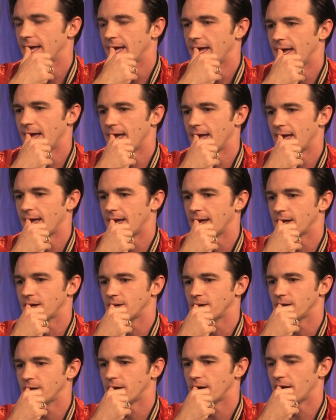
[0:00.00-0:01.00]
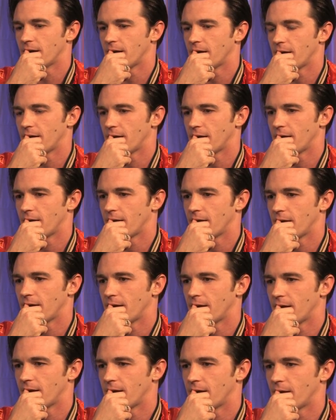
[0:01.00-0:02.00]
mm-hmm. and
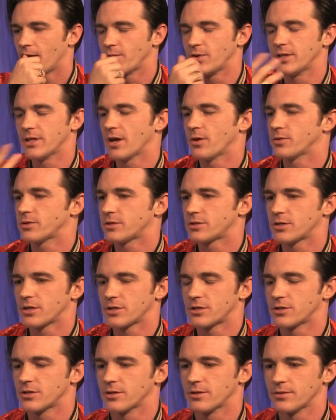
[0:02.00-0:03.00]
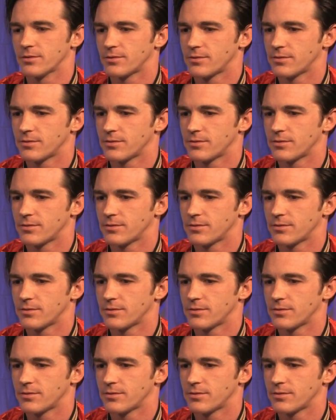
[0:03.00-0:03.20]
I mean that was such a